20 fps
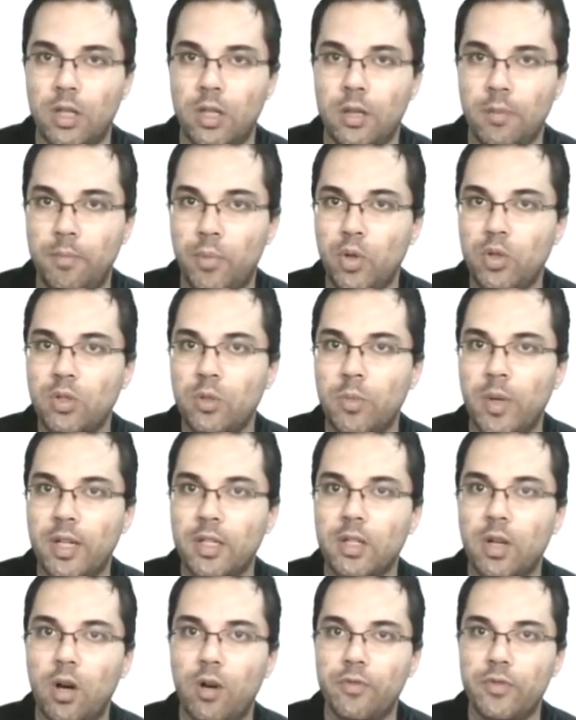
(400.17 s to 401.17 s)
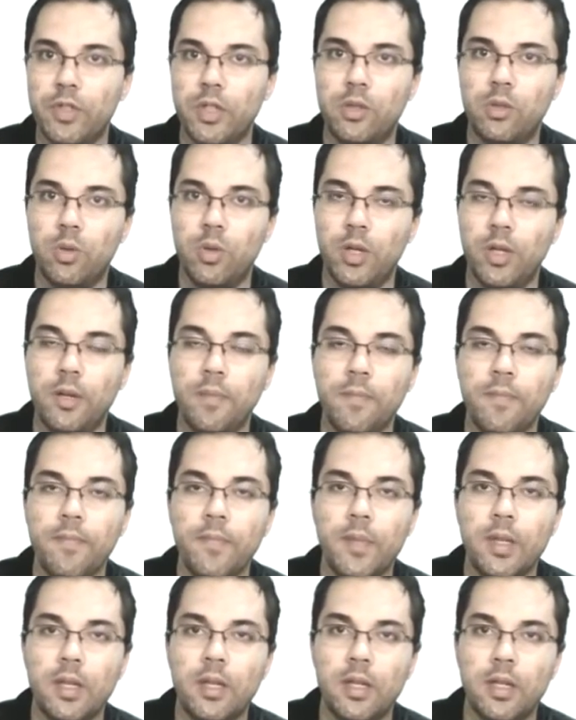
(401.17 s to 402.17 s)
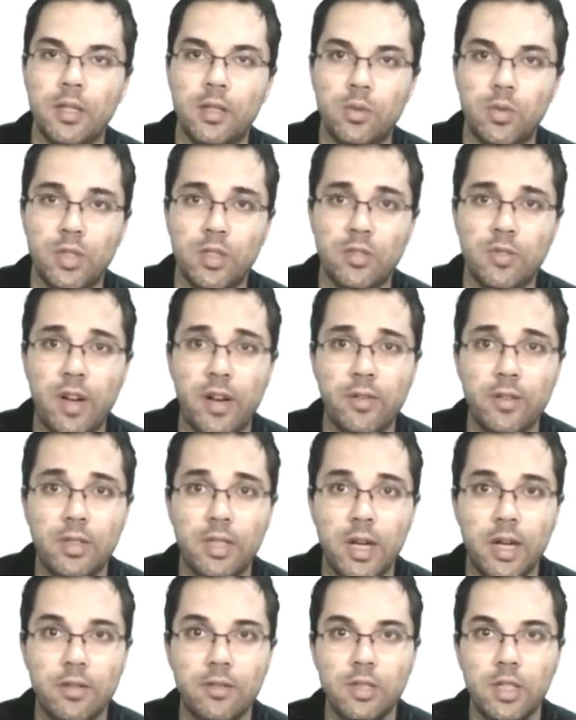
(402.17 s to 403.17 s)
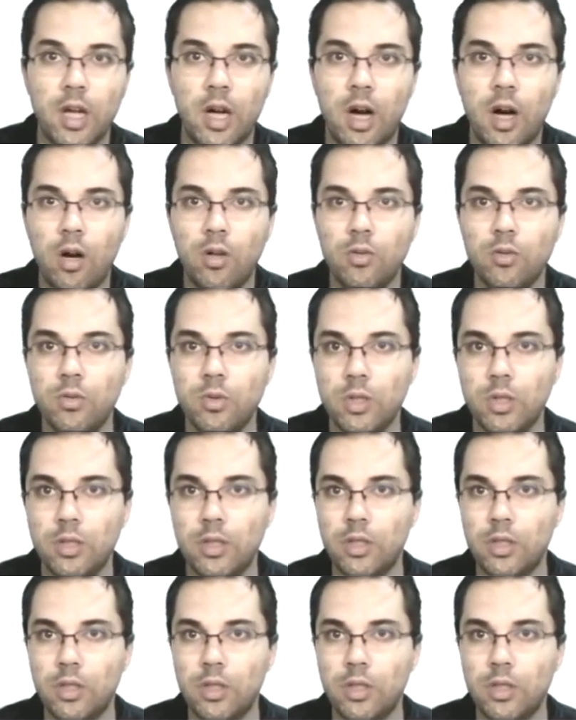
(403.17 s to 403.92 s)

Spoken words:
imprisonment of the tori. It was very interesting how